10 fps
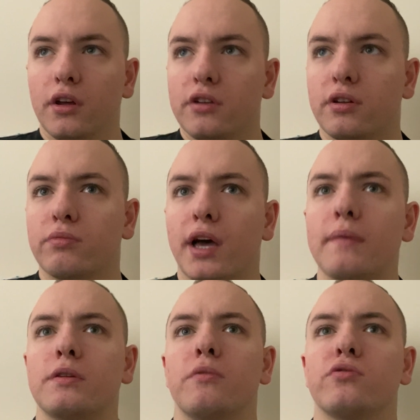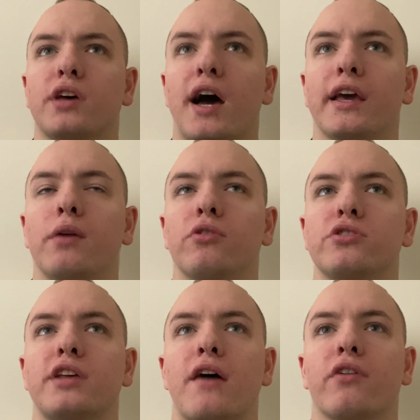Sometimes the most cocky ones
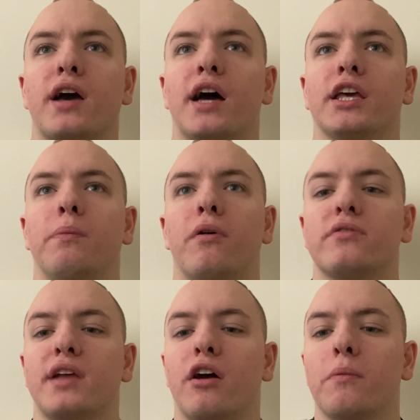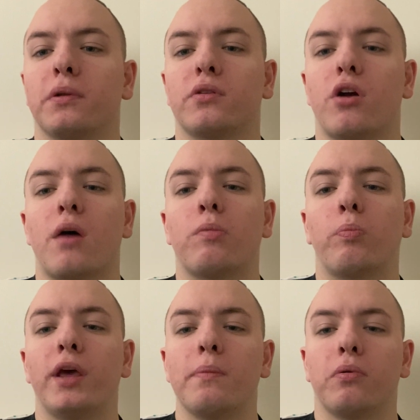just have a cocky personality, but they're humble
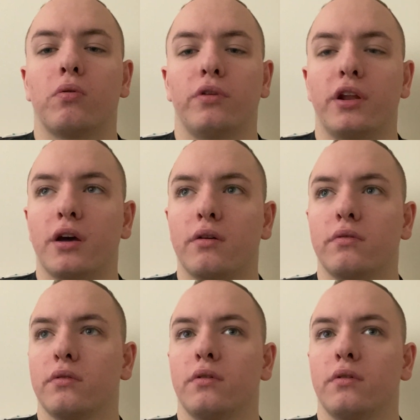people, you know?